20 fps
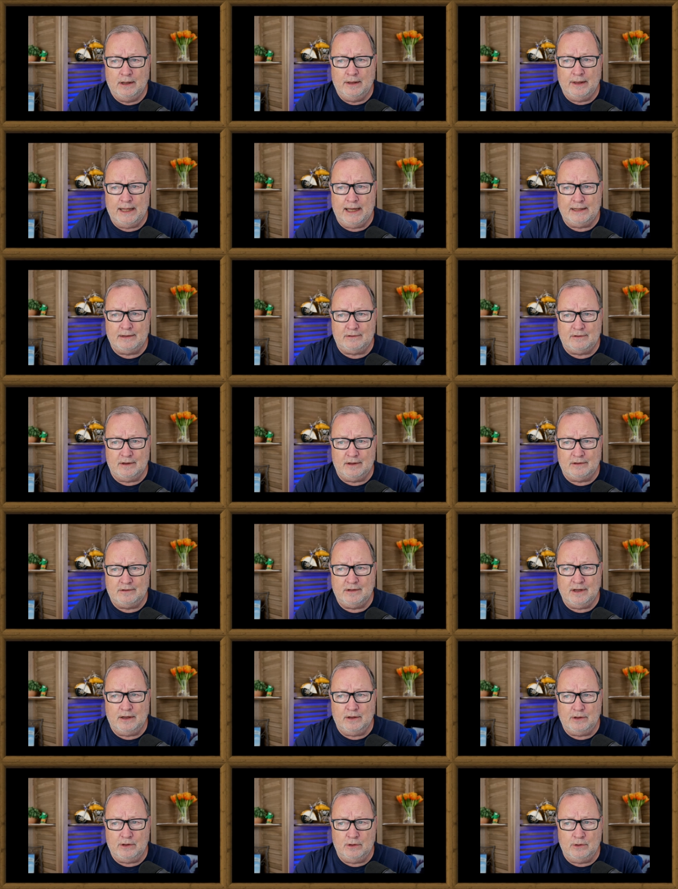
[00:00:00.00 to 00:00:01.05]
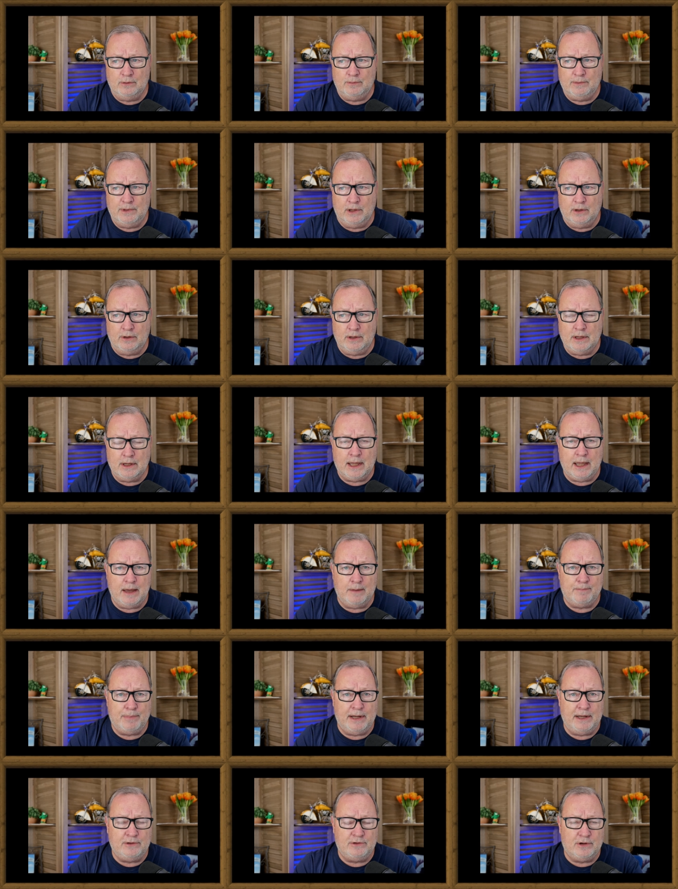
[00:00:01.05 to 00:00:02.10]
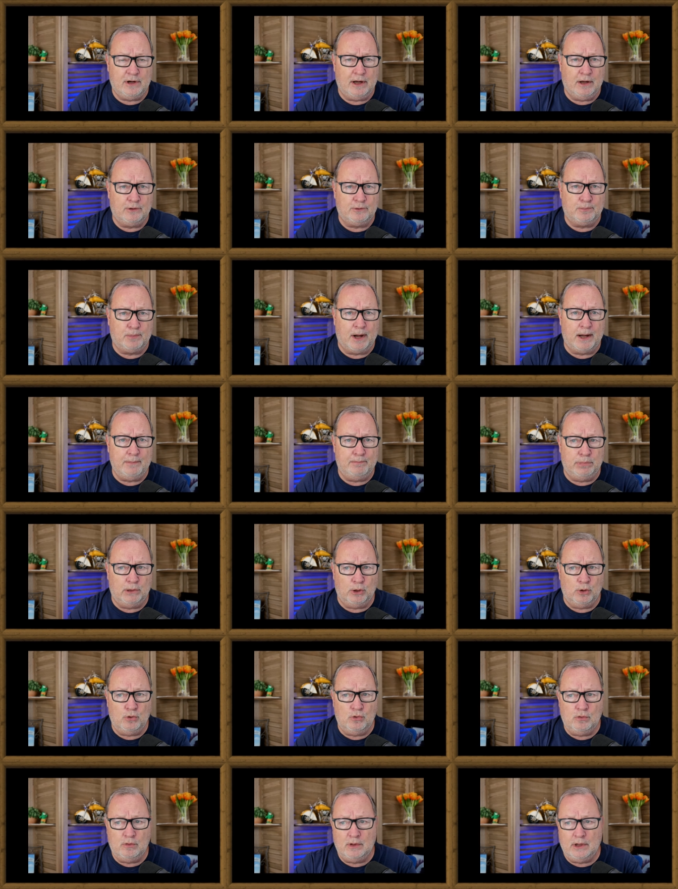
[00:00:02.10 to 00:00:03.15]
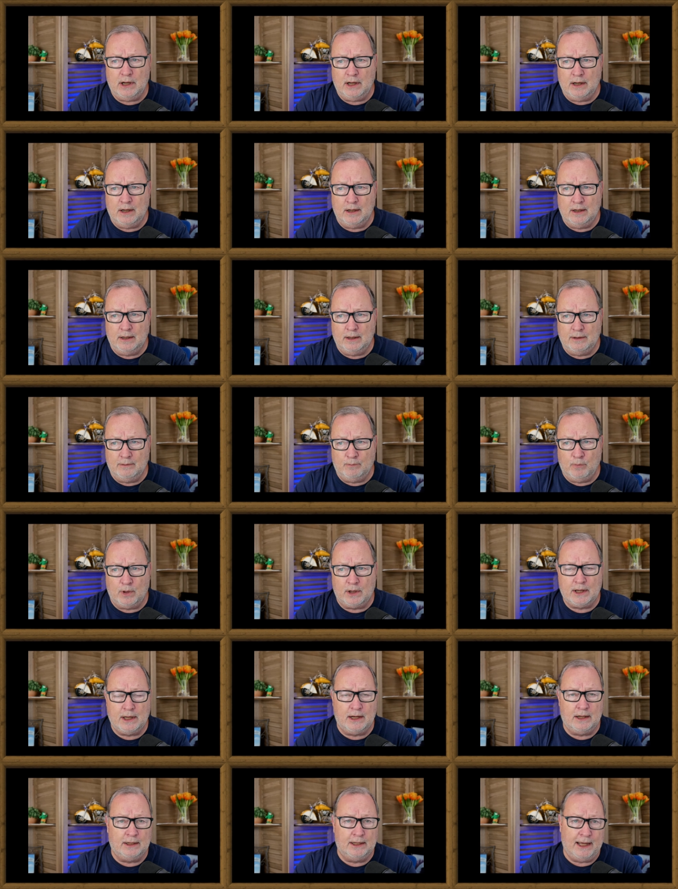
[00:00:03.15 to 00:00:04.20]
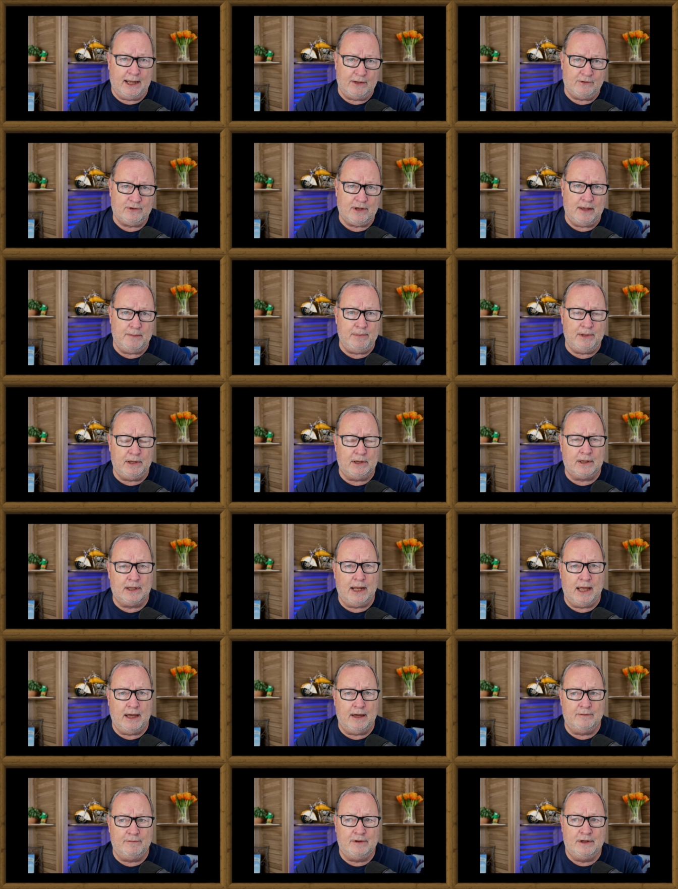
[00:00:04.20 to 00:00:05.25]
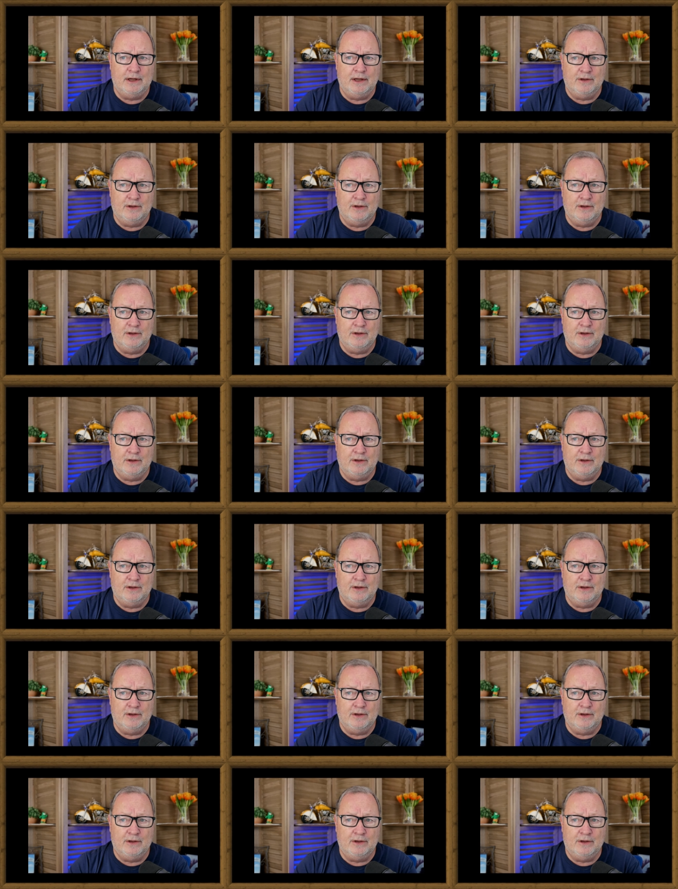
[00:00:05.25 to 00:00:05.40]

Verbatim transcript: that uh, tell you, you know, you can't paint your house bright blue. Um, what kind of landscaping you can have.